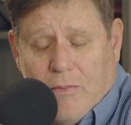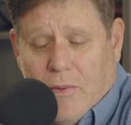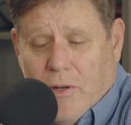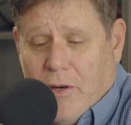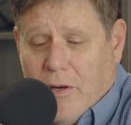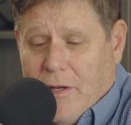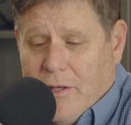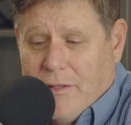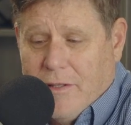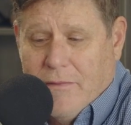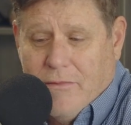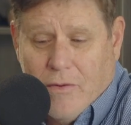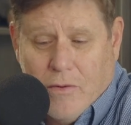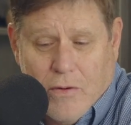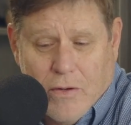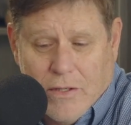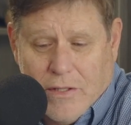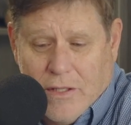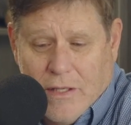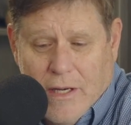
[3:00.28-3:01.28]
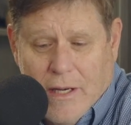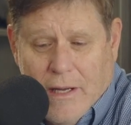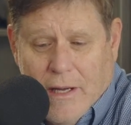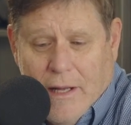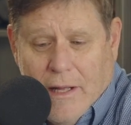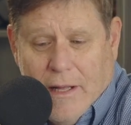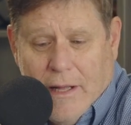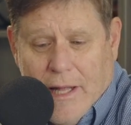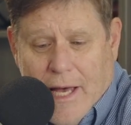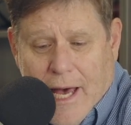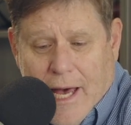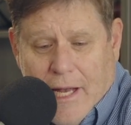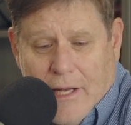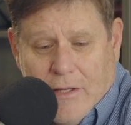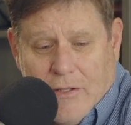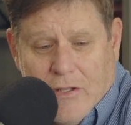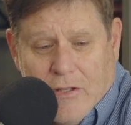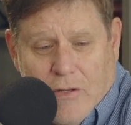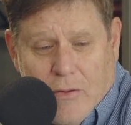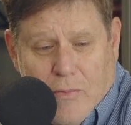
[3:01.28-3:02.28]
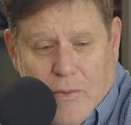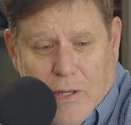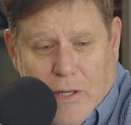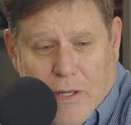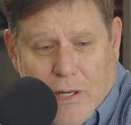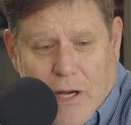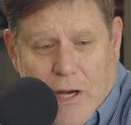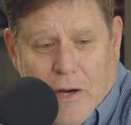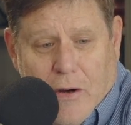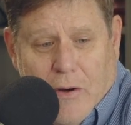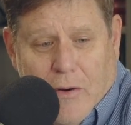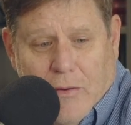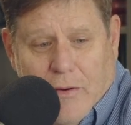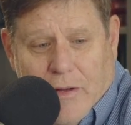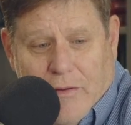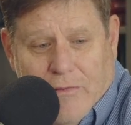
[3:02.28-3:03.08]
experience. Of course, that is to be known.